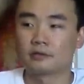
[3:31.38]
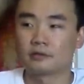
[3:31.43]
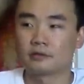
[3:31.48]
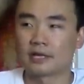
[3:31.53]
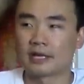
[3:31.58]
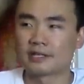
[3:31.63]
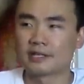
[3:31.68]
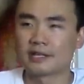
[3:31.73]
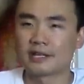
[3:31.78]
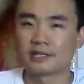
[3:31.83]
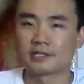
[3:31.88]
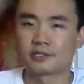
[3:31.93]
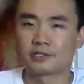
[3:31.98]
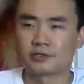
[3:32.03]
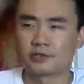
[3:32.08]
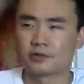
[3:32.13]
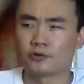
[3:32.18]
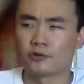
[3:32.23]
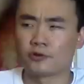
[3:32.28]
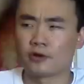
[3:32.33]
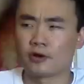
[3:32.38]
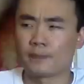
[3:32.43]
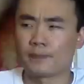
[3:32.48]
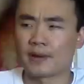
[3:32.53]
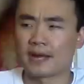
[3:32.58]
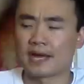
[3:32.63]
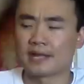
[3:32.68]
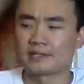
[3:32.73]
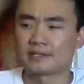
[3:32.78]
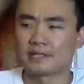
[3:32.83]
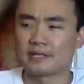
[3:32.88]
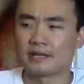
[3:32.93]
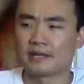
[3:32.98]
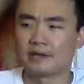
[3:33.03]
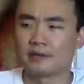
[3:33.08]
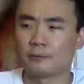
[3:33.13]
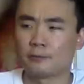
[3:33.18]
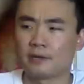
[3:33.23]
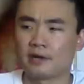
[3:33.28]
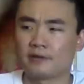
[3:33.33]
I think it's Europe has the
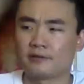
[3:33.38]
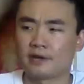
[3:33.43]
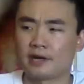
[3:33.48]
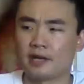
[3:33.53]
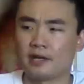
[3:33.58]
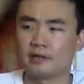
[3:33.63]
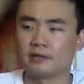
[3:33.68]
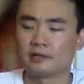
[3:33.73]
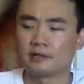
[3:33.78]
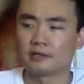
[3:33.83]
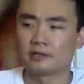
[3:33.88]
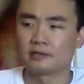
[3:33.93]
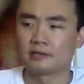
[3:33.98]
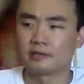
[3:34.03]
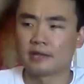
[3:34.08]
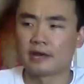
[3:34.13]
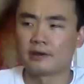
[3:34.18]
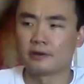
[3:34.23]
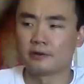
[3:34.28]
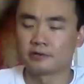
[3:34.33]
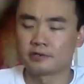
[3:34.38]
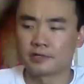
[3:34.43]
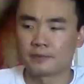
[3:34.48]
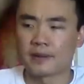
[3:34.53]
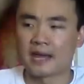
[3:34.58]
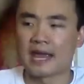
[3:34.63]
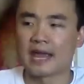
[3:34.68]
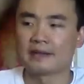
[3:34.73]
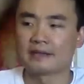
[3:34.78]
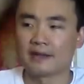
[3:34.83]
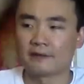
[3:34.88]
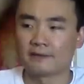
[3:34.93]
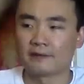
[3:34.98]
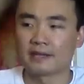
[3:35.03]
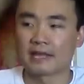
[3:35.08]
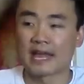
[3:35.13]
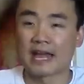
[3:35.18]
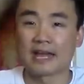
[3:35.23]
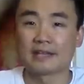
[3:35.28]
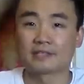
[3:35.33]
other one, right? I know Japan definitely
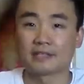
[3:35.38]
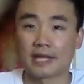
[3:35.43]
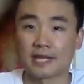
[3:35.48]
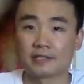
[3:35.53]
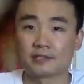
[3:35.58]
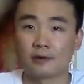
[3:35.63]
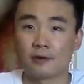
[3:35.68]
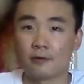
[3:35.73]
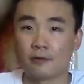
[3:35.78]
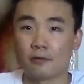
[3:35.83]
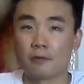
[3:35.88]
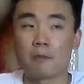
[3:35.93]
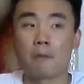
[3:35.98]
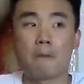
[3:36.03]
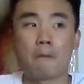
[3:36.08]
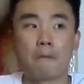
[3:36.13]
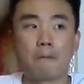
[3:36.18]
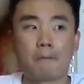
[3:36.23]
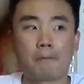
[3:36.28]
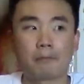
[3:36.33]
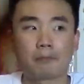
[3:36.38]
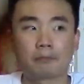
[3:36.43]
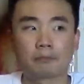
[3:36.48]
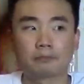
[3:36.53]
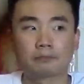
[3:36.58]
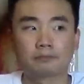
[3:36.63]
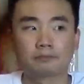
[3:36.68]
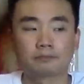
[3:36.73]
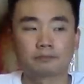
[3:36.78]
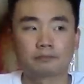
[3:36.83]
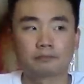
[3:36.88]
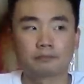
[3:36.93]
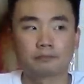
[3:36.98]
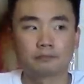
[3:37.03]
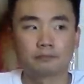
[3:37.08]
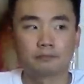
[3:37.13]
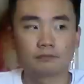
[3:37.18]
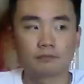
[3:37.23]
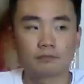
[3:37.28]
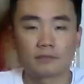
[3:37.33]
has its own
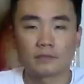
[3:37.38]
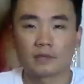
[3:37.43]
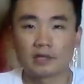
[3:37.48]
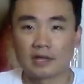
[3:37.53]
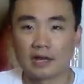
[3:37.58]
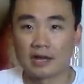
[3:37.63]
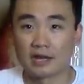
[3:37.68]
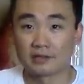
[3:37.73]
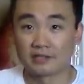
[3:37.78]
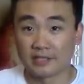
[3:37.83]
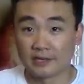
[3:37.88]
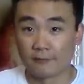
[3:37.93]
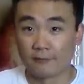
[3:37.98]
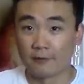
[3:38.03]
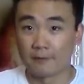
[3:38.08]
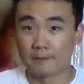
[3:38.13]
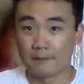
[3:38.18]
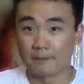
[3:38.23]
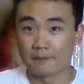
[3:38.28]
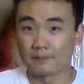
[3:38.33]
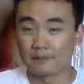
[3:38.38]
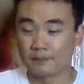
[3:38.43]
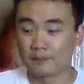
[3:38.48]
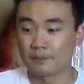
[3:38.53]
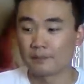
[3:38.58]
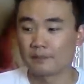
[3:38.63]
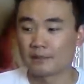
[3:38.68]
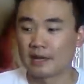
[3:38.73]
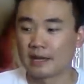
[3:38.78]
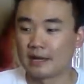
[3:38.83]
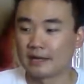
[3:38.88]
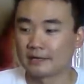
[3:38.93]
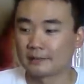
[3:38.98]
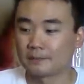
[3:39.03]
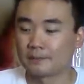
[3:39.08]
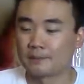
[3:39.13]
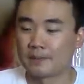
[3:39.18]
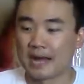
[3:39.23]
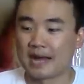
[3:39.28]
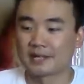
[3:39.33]
uh, different uh,
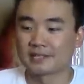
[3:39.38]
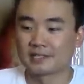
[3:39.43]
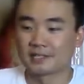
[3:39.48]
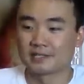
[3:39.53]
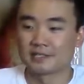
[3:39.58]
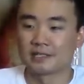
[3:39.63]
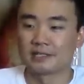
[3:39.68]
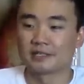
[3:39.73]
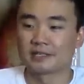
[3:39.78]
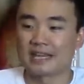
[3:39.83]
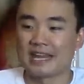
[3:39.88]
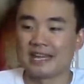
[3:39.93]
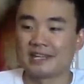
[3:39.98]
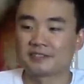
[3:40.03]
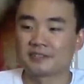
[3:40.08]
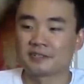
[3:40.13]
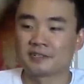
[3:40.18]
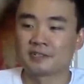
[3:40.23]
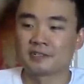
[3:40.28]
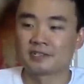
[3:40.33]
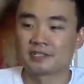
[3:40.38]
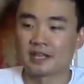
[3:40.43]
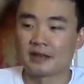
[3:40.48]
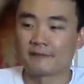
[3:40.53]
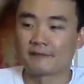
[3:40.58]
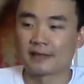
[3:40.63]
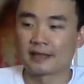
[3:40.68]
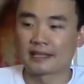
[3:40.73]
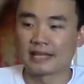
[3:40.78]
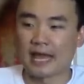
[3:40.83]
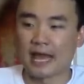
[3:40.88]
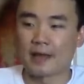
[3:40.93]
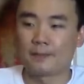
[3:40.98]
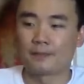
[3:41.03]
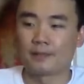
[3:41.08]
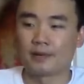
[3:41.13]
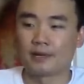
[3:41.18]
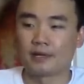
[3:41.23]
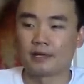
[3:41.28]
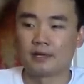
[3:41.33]
boxes and cases and stuff like that,
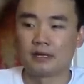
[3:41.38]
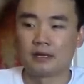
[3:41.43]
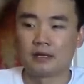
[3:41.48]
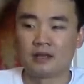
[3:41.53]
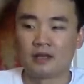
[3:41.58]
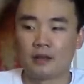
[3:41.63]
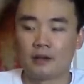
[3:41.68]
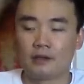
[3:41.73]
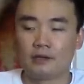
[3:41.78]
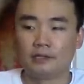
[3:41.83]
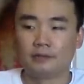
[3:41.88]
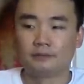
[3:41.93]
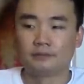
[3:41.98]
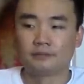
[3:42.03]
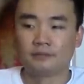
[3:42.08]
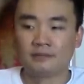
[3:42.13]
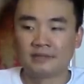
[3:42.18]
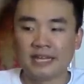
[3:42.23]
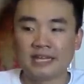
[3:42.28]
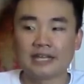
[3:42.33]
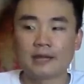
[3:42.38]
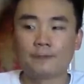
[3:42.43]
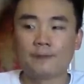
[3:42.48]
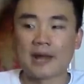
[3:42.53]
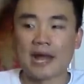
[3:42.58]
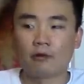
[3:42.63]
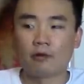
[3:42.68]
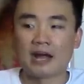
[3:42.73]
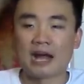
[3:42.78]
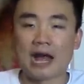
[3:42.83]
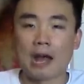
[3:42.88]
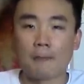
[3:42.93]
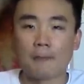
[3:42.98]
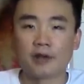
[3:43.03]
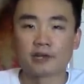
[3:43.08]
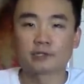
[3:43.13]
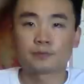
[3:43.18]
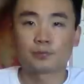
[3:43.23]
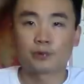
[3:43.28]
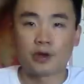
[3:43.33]
but think about how
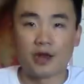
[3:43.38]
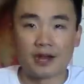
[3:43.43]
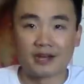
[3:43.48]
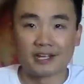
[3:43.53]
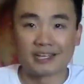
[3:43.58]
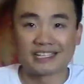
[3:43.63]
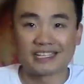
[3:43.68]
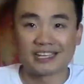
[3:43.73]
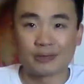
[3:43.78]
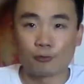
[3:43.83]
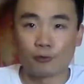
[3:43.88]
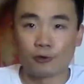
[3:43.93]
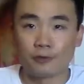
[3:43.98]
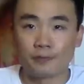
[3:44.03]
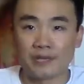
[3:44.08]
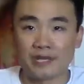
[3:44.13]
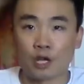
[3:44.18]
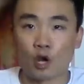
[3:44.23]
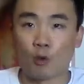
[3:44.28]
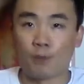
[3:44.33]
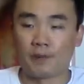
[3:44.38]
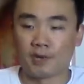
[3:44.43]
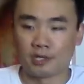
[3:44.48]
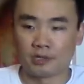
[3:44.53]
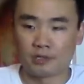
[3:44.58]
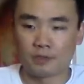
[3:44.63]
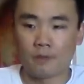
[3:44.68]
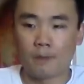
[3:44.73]
much product will be opened